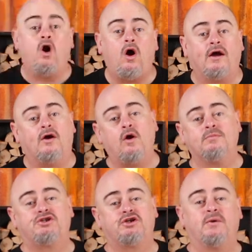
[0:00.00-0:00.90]
Hi,
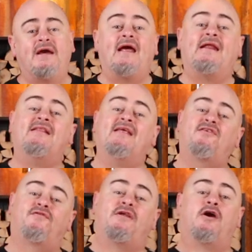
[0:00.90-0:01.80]
I'm Schueys, and in
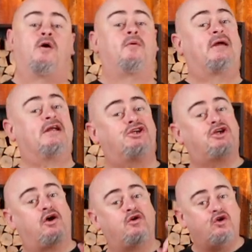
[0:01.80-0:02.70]
this video, I'm gonna
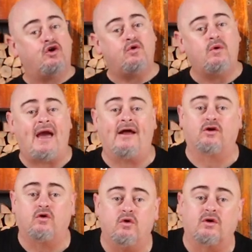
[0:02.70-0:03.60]
show you how to
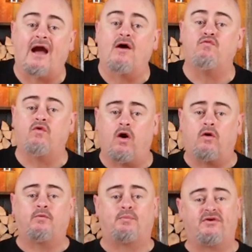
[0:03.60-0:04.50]
cook a
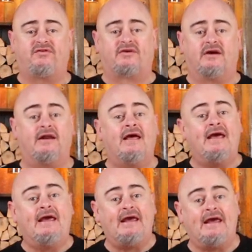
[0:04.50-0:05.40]
rolled
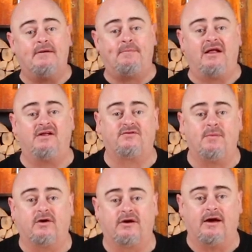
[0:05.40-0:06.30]
brisket in a pellet
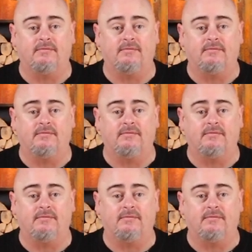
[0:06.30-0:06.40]
smoker.